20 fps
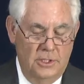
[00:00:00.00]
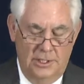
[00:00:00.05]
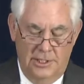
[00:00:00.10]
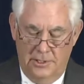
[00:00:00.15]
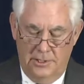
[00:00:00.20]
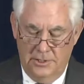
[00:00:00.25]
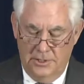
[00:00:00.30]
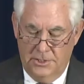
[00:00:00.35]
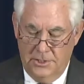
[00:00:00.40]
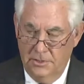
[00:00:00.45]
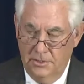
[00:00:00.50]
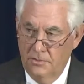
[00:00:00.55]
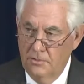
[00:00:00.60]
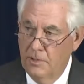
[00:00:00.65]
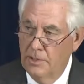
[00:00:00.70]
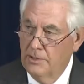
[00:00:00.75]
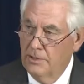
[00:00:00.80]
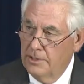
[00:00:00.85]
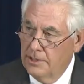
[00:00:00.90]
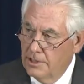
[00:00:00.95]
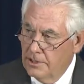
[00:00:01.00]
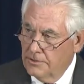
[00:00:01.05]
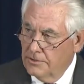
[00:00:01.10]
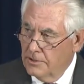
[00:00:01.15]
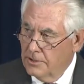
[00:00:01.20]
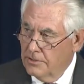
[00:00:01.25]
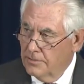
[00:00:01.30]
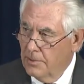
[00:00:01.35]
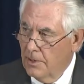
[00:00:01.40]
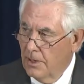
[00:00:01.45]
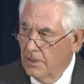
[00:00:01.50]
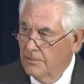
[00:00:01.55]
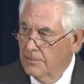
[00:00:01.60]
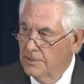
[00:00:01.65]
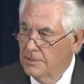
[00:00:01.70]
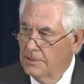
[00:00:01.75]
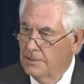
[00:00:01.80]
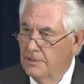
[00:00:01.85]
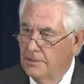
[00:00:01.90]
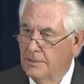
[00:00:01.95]
leaders, whether here at the
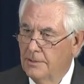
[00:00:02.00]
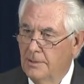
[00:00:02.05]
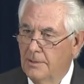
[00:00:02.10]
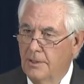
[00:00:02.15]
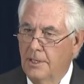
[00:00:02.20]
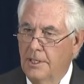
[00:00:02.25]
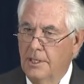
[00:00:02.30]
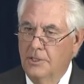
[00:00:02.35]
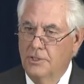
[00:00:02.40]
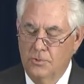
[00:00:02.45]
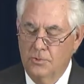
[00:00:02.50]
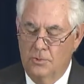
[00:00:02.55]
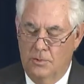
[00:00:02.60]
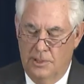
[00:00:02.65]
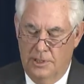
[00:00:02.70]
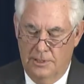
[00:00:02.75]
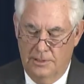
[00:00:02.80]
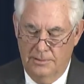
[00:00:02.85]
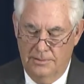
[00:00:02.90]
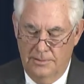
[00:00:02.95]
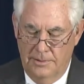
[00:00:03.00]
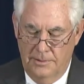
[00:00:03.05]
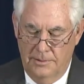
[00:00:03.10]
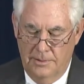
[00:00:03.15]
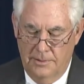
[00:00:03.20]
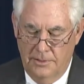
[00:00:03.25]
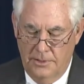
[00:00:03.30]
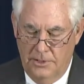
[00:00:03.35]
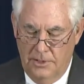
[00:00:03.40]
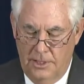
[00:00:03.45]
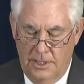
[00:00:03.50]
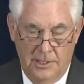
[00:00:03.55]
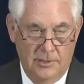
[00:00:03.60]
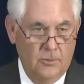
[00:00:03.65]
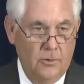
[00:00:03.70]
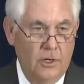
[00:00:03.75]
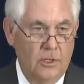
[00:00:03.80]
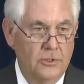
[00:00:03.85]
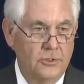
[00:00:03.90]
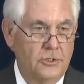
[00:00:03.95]
department or elsewhere in
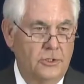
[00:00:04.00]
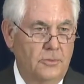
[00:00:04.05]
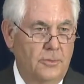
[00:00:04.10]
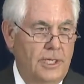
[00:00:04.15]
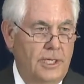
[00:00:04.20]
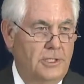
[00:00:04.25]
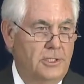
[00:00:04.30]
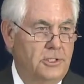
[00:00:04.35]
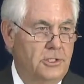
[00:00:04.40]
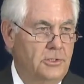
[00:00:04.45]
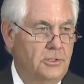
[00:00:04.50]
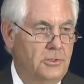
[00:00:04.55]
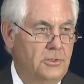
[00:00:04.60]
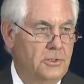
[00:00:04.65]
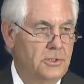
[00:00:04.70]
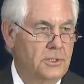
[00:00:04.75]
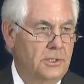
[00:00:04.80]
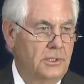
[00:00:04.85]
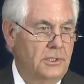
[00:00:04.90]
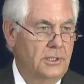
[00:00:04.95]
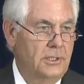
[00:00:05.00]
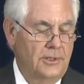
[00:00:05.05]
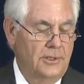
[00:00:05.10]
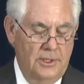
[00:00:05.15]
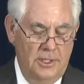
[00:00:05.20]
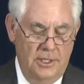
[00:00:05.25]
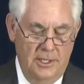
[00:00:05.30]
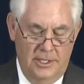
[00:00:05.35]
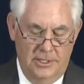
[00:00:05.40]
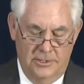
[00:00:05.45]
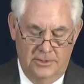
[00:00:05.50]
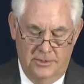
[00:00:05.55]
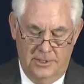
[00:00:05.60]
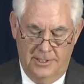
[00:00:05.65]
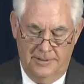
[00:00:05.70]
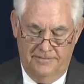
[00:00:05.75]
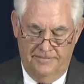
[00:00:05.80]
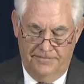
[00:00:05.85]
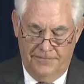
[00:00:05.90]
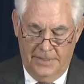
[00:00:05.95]
roles you may choose in the country.
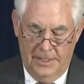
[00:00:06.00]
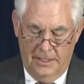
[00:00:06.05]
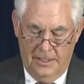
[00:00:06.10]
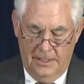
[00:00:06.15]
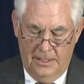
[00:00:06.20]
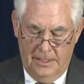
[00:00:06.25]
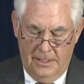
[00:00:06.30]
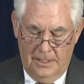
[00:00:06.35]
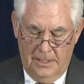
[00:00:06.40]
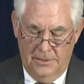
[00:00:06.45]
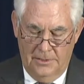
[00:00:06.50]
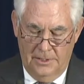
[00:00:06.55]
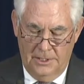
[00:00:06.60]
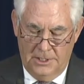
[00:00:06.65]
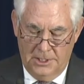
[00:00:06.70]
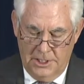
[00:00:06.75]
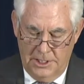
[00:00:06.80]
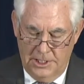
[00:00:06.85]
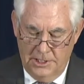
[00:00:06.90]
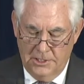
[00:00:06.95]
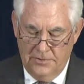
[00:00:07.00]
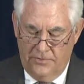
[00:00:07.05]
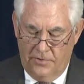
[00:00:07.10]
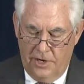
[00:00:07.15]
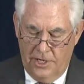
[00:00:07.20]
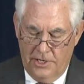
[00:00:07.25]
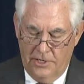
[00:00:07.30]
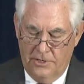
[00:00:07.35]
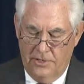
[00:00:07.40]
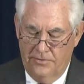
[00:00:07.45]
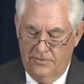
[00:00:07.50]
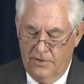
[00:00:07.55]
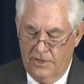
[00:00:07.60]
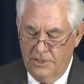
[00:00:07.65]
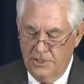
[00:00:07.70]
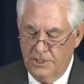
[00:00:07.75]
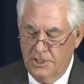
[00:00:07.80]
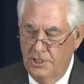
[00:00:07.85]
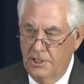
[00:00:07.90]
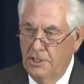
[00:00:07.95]
The seeds of greater
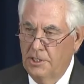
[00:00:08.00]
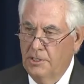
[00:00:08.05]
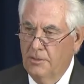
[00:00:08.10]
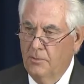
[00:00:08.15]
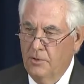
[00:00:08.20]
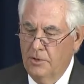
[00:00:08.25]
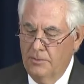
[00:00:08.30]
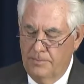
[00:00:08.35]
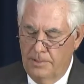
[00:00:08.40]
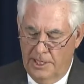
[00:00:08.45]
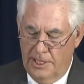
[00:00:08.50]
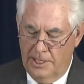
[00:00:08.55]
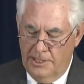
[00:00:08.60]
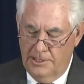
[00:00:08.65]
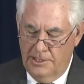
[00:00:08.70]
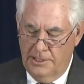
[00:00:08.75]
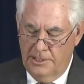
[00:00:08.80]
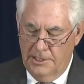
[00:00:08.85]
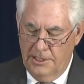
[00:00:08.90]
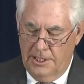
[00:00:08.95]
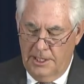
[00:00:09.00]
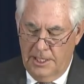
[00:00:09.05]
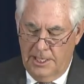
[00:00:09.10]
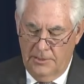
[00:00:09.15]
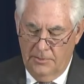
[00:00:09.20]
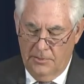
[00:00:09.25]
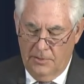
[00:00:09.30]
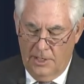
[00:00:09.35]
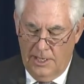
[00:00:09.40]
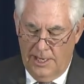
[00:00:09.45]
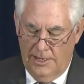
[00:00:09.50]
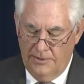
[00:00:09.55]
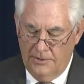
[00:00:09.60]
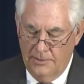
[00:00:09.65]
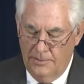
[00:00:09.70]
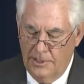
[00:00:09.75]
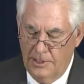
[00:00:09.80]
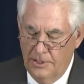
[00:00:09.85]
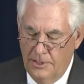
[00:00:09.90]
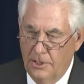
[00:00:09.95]
diversity that we're planting today will have
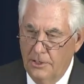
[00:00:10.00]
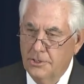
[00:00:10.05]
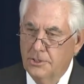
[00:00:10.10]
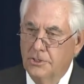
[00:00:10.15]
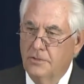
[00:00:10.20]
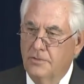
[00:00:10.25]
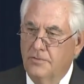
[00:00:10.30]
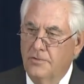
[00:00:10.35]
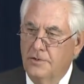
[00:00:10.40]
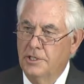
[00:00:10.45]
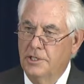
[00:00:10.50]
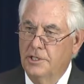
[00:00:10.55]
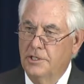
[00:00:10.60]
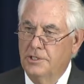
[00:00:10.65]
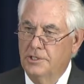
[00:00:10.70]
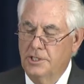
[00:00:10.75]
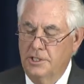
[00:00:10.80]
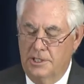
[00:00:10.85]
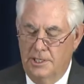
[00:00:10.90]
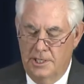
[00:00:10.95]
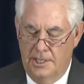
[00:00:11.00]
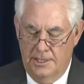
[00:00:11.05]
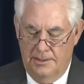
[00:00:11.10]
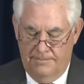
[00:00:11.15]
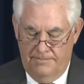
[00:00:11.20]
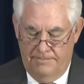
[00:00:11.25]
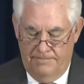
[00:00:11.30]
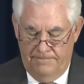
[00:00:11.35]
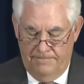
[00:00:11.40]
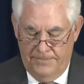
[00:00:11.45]
to be nurtured for years to come.